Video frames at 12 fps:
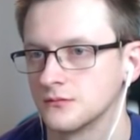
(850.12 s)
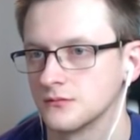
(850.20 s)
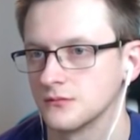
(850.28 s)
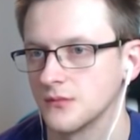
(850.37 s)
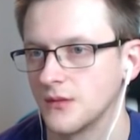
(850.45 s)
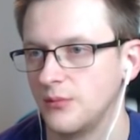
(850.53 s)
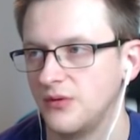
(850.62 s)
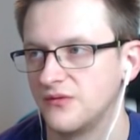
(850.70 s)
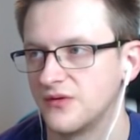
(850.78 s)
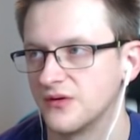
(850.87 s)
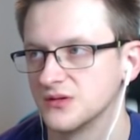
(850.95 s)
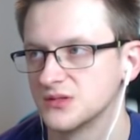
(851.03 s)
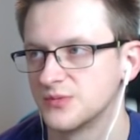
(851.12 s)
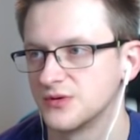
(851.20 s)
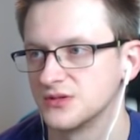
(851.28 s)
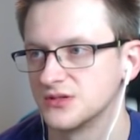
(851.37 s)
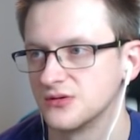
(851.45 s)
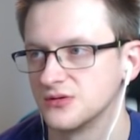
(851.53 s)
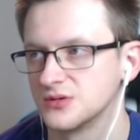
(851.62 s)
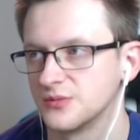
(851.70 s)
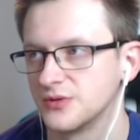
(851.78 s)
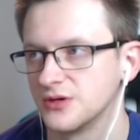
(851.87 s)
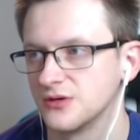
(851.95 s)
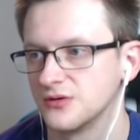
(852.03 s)
I mean, Feral Spirits are also pretty
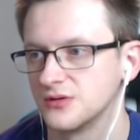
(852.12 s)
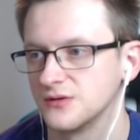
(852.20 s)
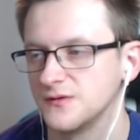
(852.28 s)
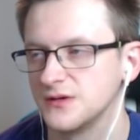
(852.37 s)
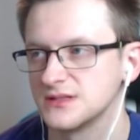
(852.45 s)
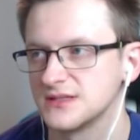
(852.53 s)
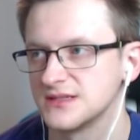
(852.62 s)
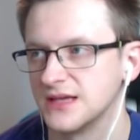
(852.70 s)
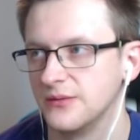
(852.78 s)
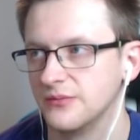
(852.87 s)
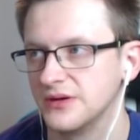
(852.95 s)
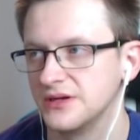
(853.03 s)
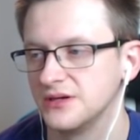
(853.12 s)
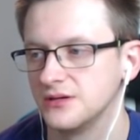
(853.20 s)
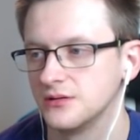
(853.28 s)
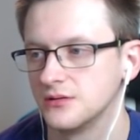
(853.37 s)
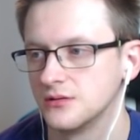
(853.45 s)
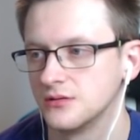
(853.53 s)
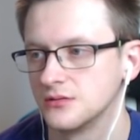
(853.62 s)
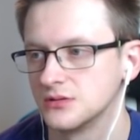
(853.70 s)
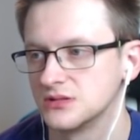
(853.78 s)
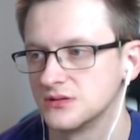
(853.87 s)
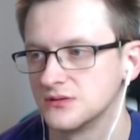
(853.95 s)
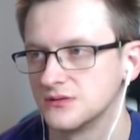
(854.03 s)
good. If he has the same play,
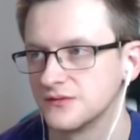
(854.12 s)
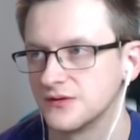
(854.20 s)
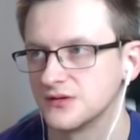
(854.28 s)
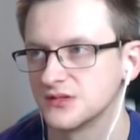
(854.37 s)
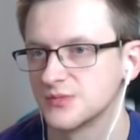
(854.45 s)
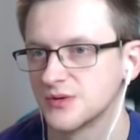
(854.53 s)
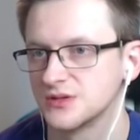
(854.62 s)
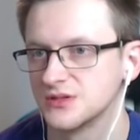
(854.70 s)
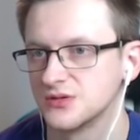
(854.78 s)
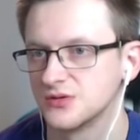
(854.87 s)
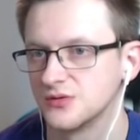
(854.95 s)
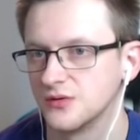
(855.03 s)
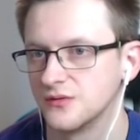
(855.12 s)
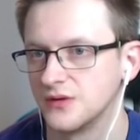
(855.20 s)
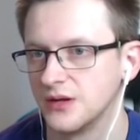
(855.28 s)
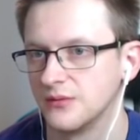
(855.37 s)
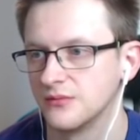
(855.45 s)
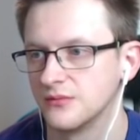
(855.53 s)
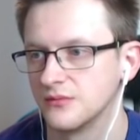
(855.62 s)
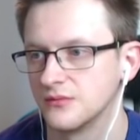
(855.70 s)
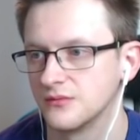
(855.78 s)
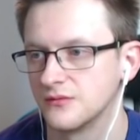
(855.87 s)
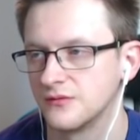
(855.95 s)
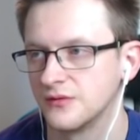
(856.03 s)
Feral Spirits into a Flame
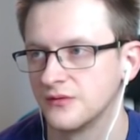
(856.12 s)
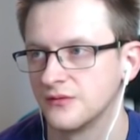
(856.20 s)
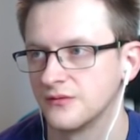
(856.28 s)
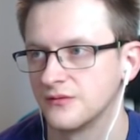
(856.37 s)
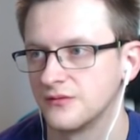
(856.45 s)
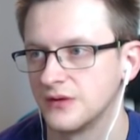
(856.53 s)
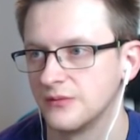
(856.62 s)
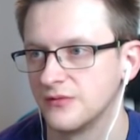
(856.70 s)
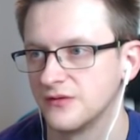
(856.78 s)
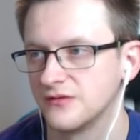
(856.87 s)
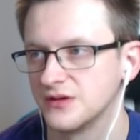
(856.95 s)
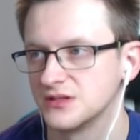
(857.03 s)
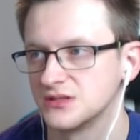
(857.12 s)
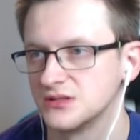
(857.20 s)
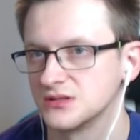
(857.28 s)
Refaceless.